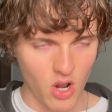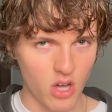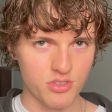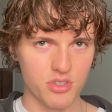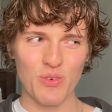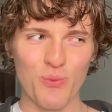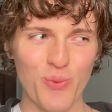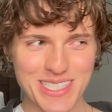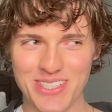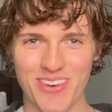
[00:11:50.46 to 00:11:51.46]
also,
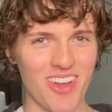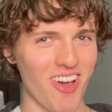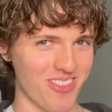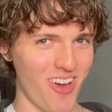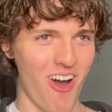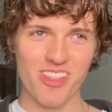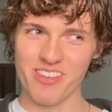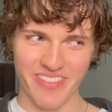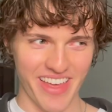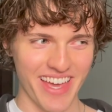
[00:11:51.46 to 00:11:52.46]
what's going on with all
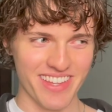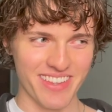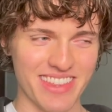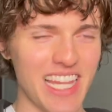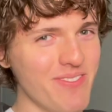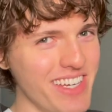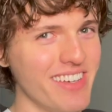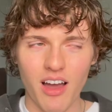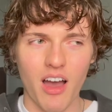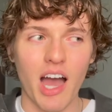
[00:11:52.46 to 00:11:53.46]
of that? Let me
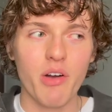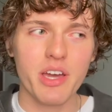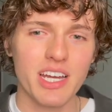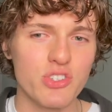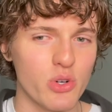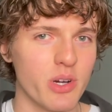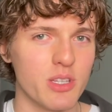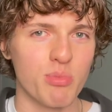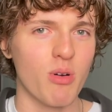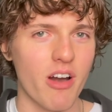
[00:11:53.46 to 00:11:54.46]
know. How can I join
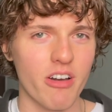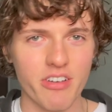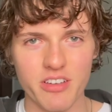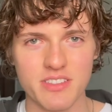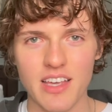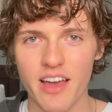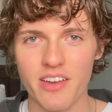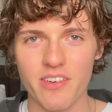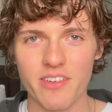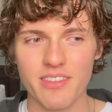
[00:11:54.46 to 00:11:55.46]
the Priory of
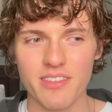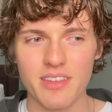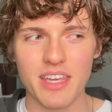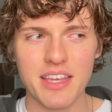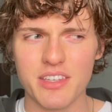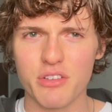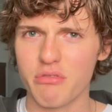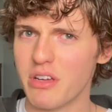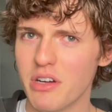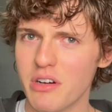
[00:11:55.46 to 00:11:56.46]
Sion? Is it
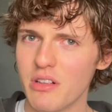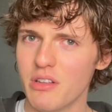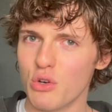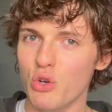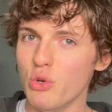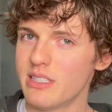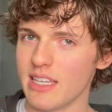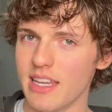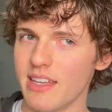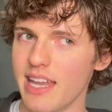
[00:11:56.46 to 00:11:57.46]
real? Who's in
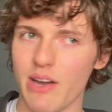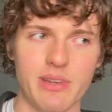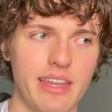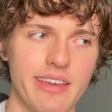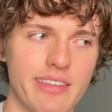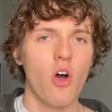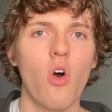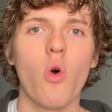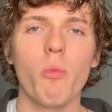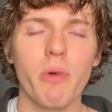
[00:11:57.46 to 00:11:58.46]
it nowadays?
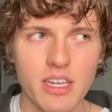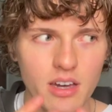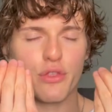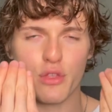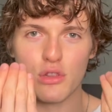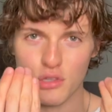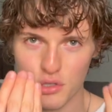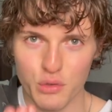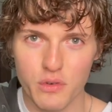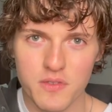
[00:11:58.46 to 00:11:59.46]
Oh my god, the
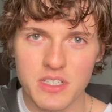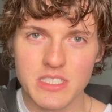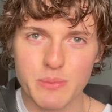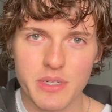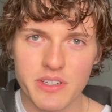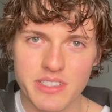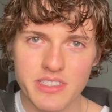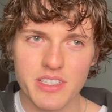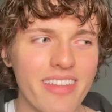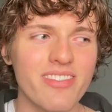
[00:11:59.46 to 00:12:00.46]
Louvre conspiracy?